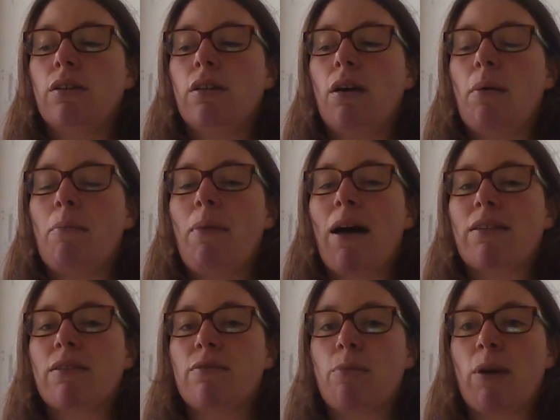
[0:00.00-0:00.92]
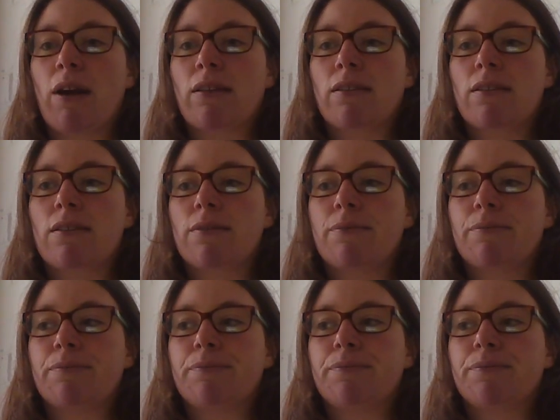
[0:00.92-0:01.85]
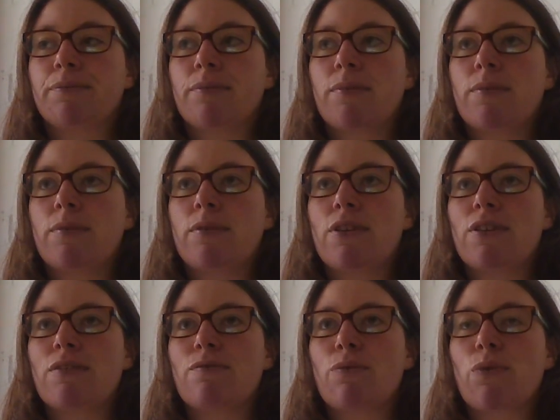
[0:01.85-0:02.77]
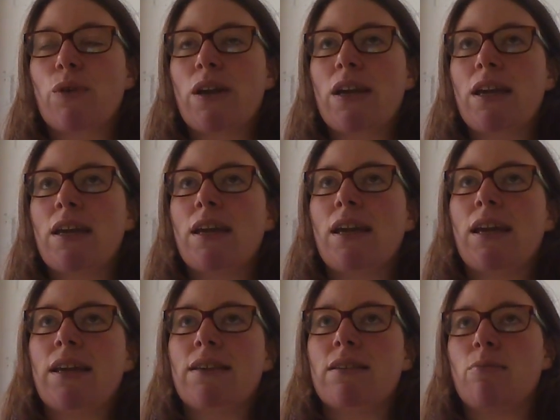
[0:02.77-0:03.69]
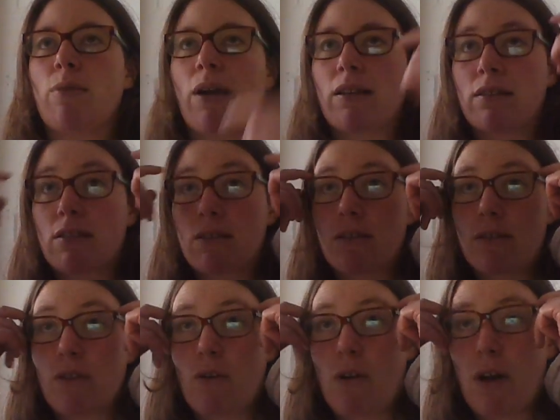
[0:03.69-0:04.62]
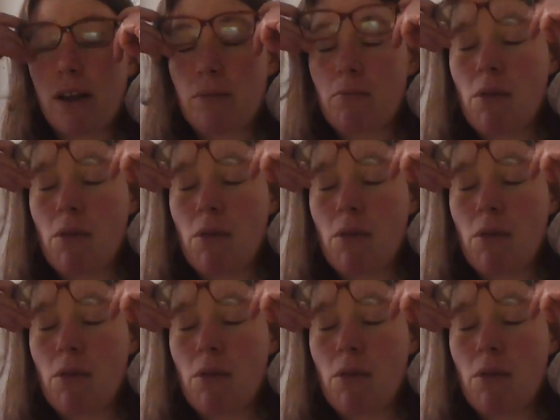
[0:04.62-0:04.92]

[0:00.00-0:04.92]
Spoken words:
Not massive breaths, just free, easy breaths. So I could